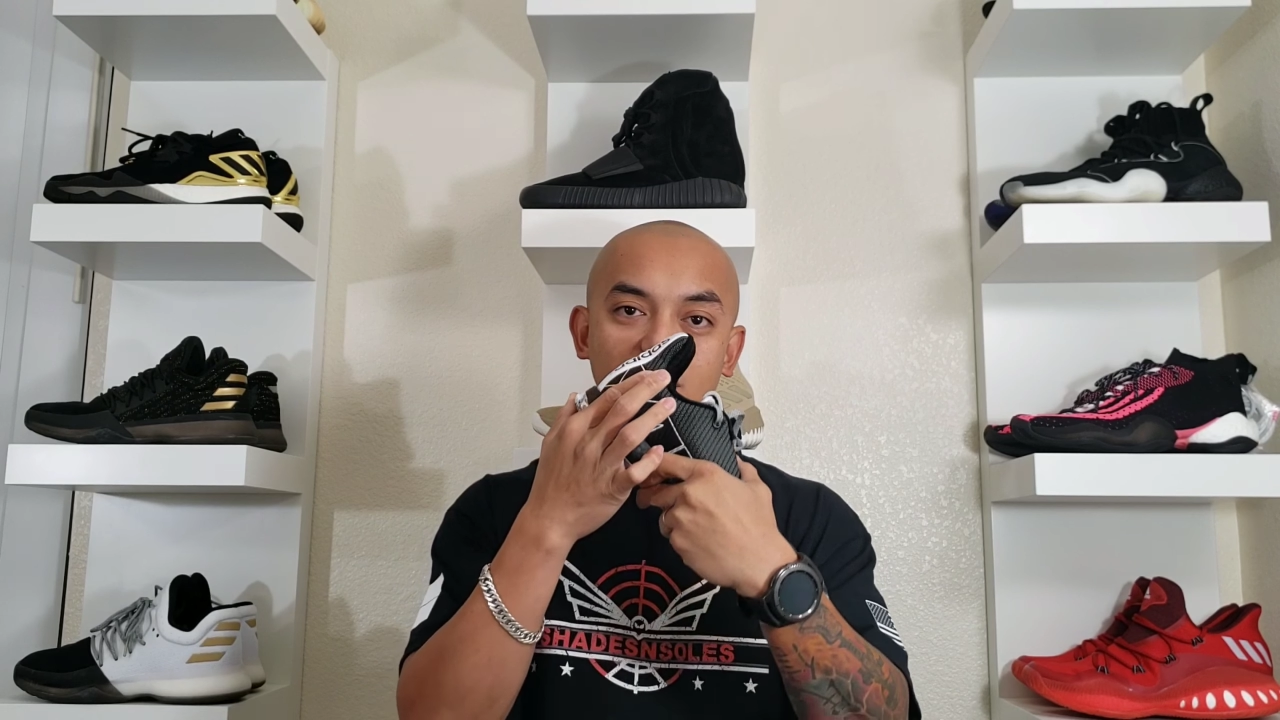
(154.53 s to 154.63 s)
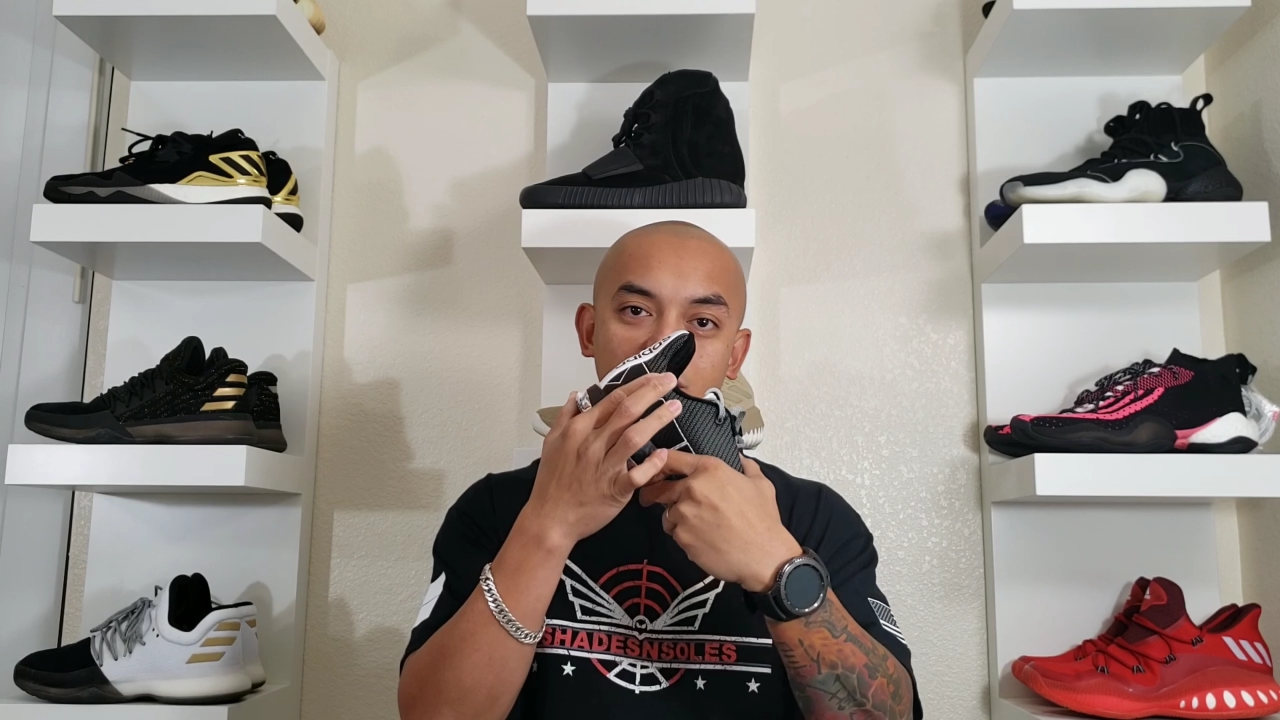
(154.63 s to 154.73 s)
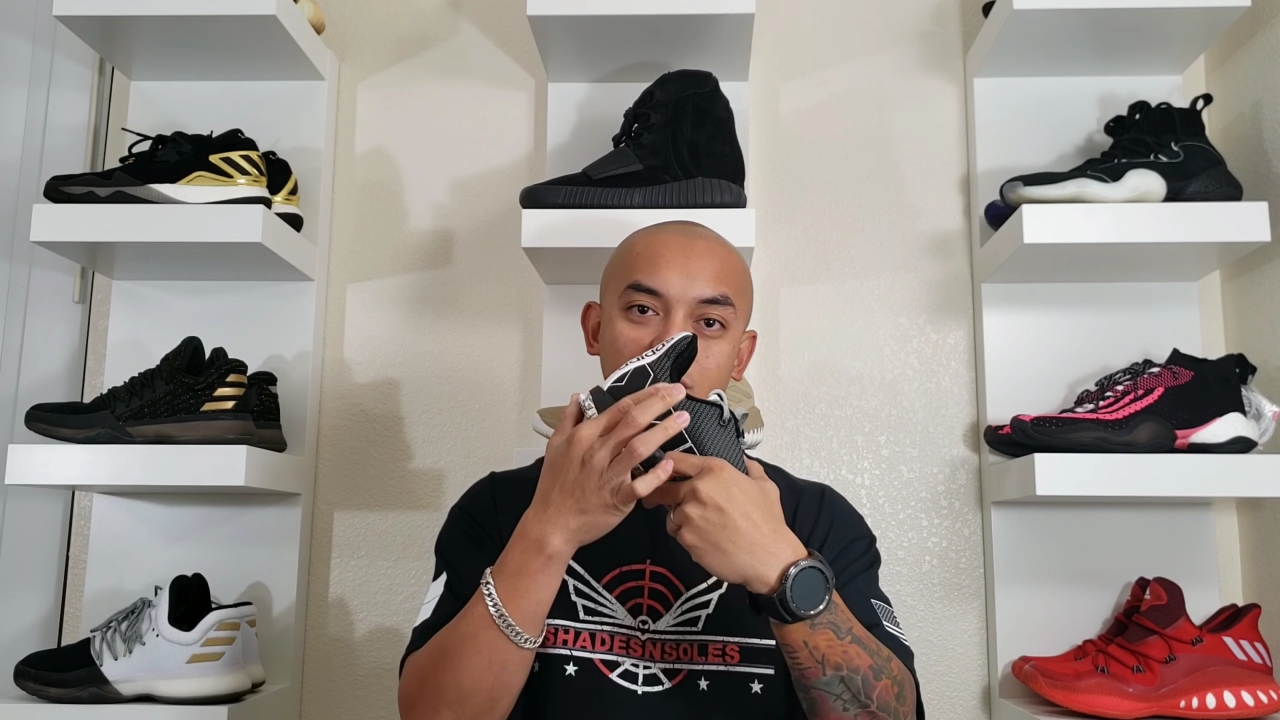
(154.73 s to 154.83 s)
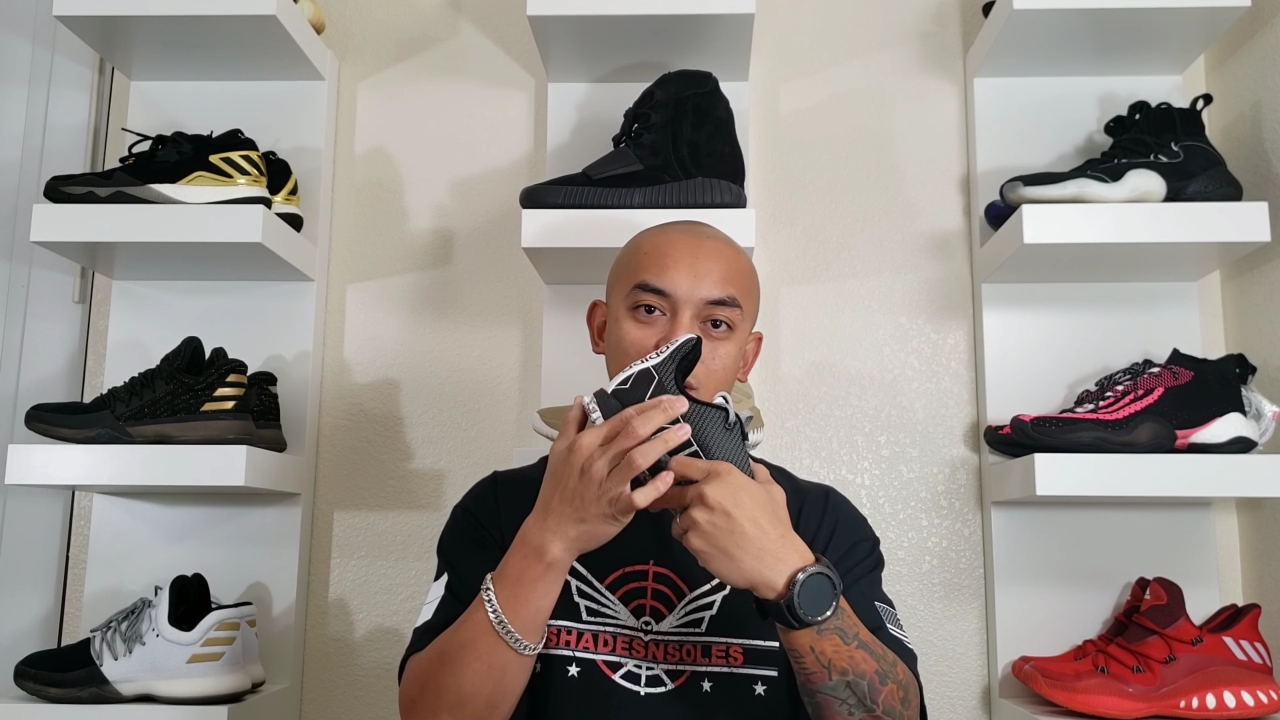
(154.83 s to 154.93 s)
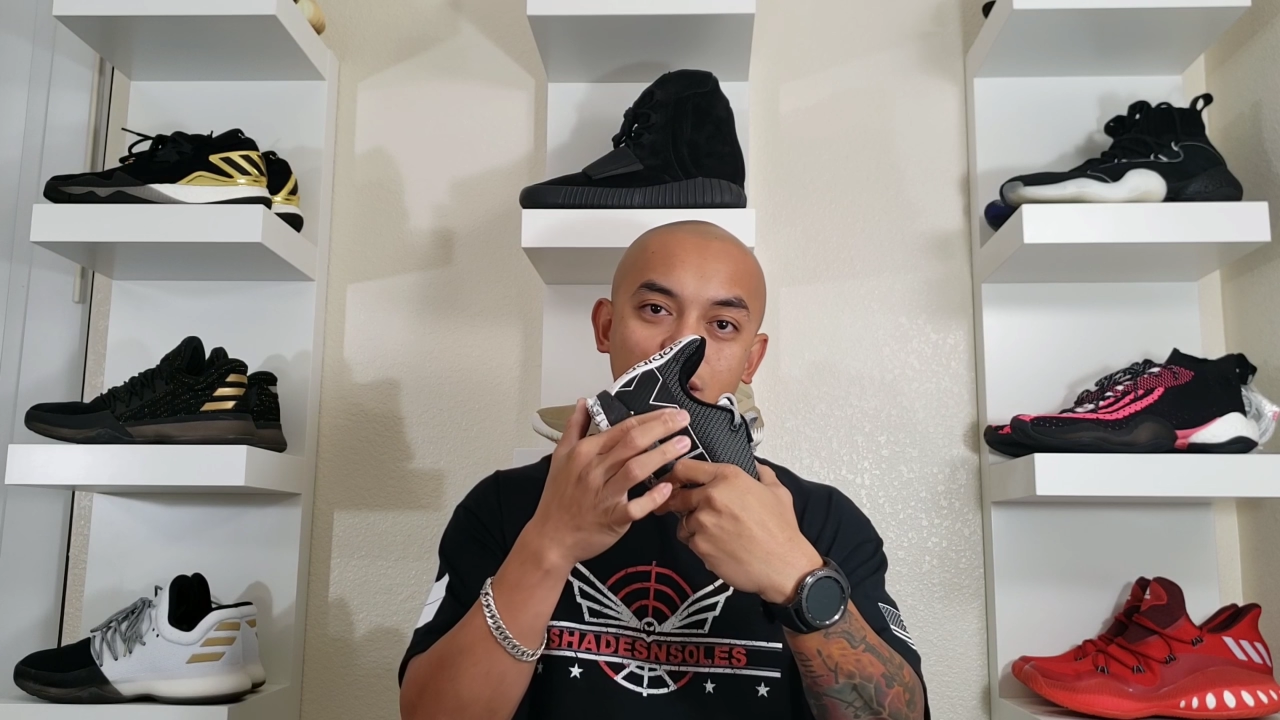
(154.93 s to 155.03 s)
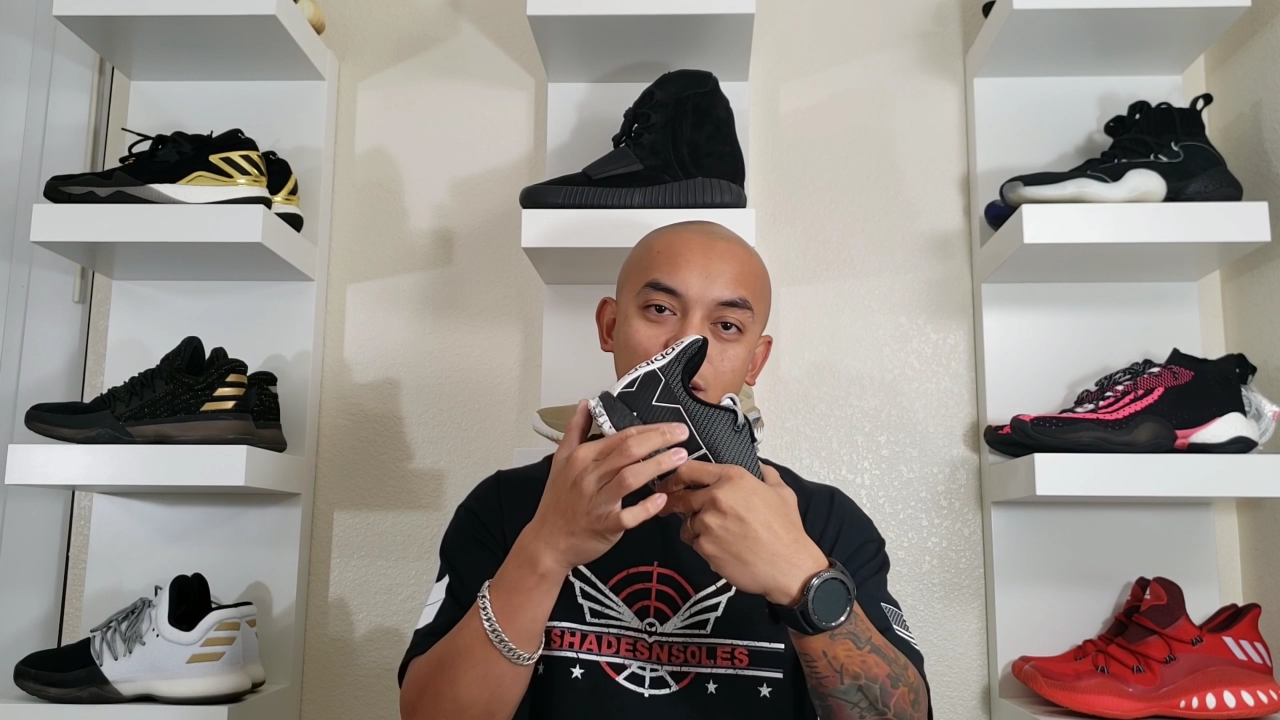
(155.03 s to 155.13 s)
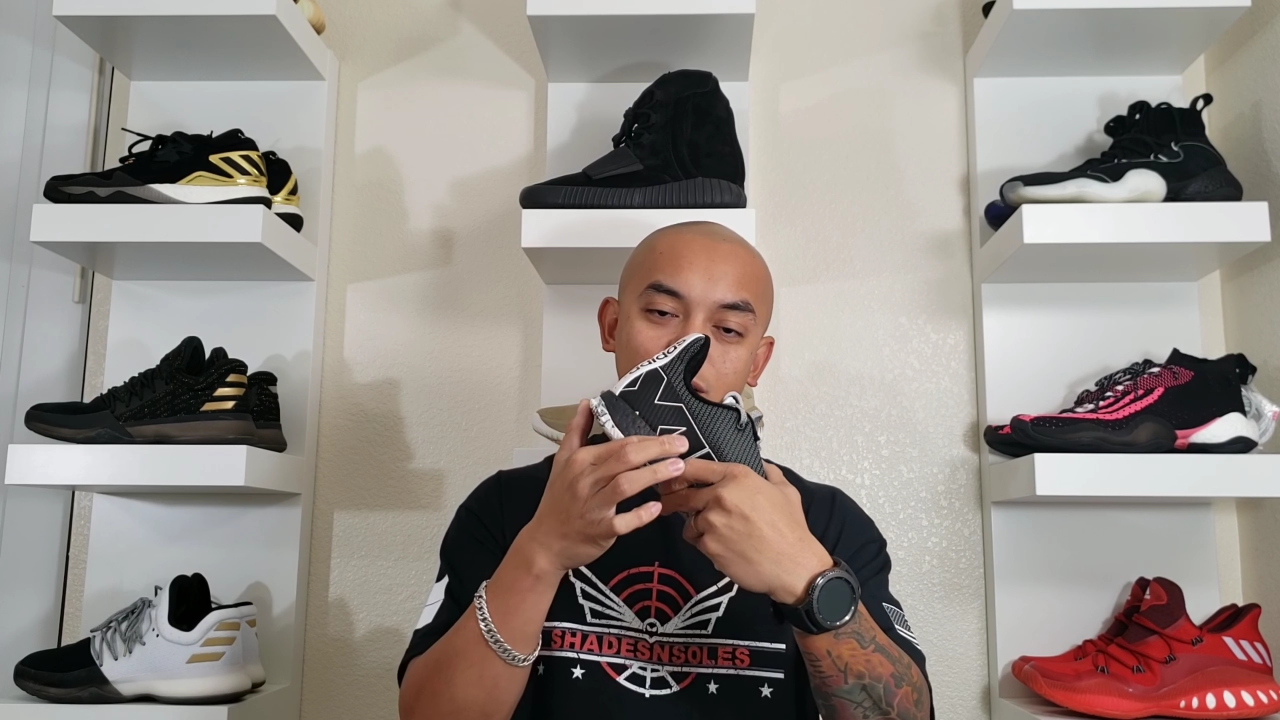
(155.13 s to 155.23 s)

of a heel